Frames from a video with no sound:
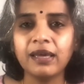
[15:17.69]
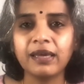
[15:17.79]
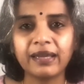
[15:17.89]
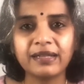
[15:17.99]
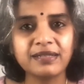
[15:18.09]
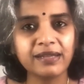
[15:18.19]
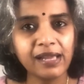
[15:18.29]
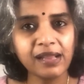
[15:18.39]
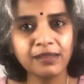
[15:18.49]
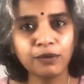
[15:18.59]
can
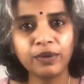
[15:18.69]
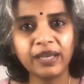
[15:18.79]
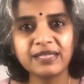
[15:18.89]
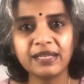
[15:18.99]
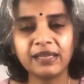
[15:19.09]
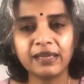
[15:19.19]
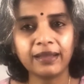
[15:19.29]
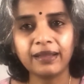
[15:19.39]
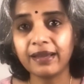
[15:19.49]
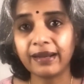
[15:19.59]
sail through easily
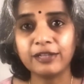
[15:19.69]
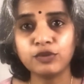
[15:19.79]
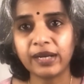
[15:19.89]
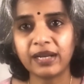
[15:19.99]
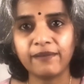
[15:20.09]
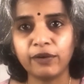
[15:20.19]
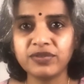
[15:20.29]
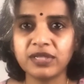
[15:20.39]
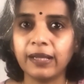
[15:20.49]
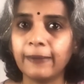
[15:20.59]
in the graduate level of
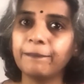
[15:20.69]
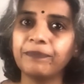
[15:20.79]
study.